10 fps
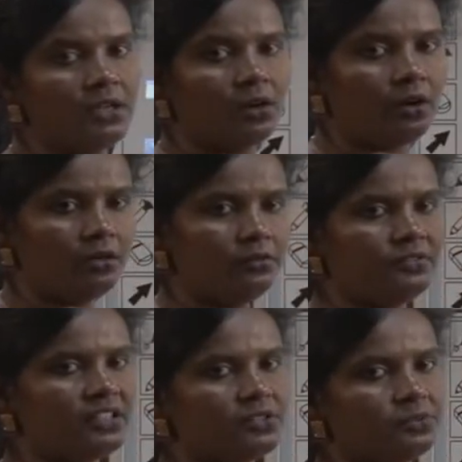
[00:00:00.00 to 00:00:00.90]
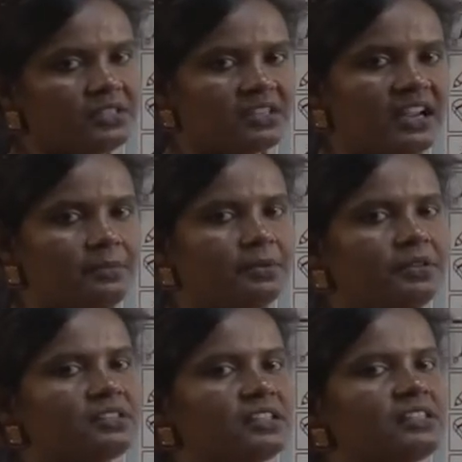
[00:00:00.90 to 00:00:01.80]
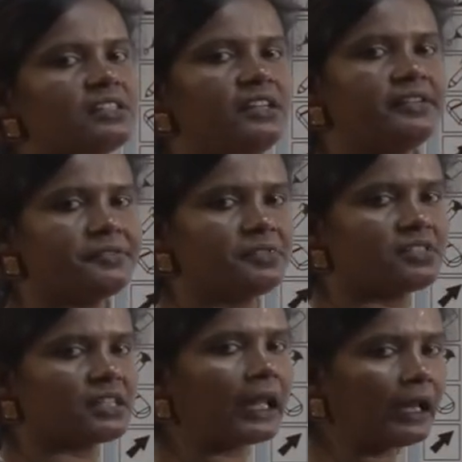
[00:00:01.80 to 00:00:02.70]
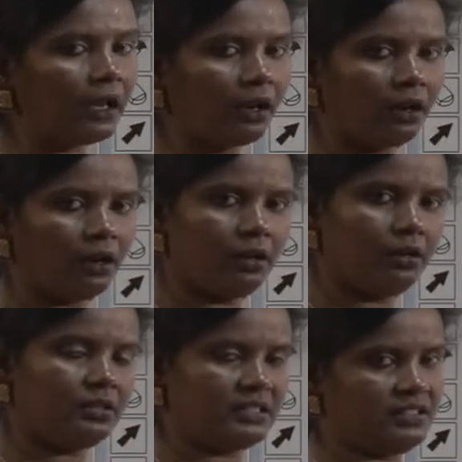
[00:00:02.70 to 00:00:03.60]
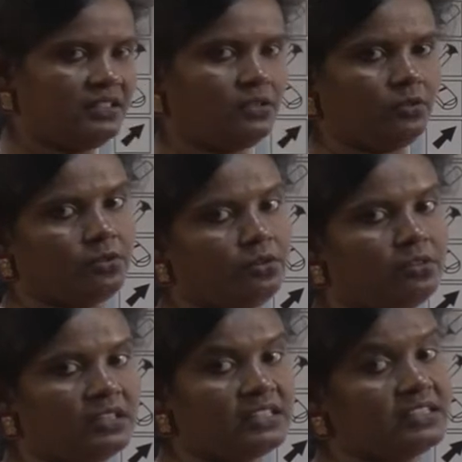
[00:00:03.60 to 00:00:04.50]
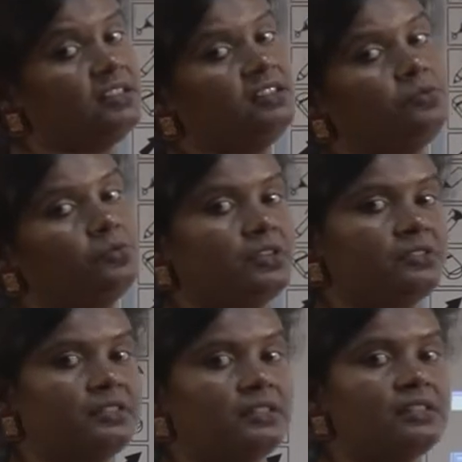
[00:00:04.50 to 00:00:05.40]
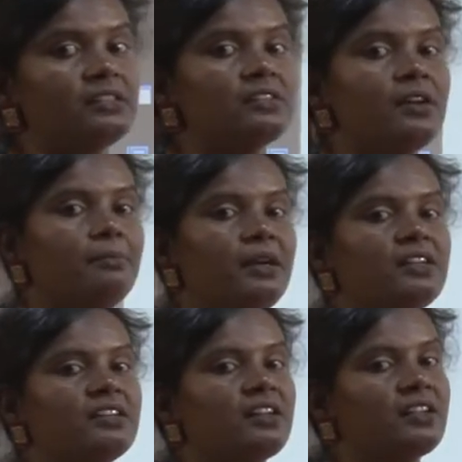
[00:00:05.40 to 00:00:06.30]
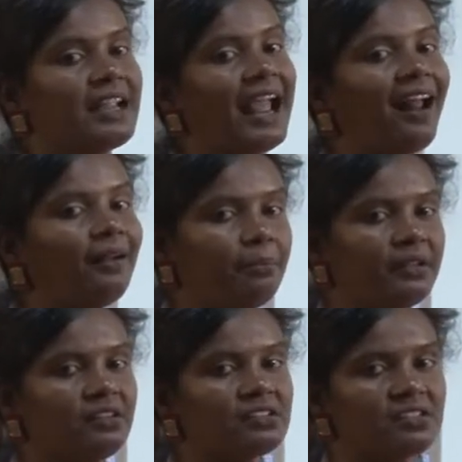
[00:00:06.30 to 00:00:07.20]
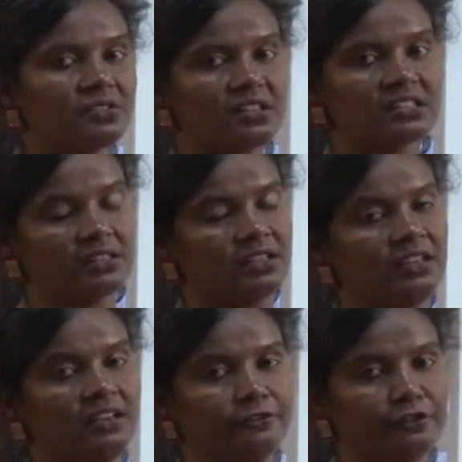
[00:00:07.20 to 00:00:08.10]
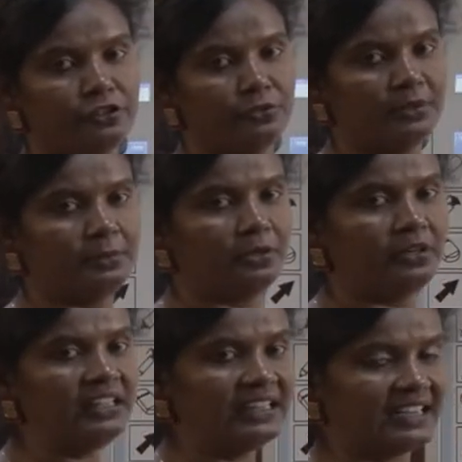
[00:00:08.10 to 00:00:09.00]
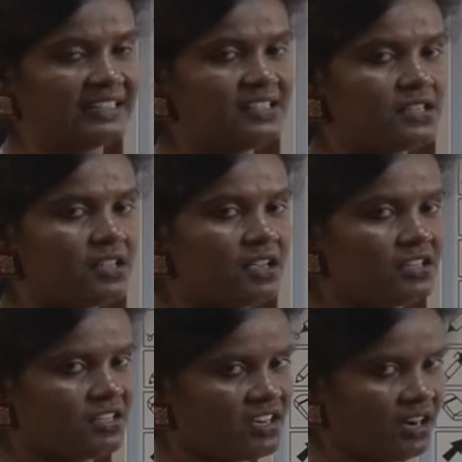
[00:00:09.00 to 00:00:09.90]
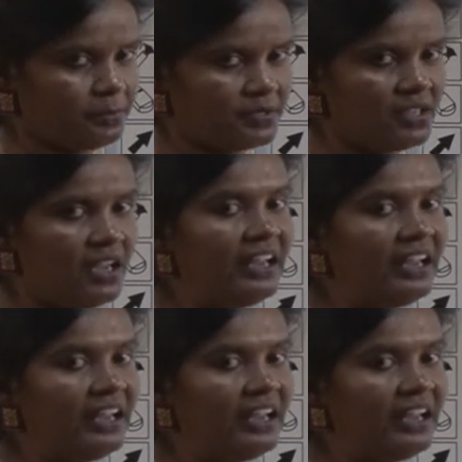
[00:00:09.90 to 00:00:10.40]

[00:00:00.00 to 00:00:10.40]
All of these which can pierce easily into the skin, easily or not easily, whatever it is, but it can pierce into the skin of a human body that is sharps.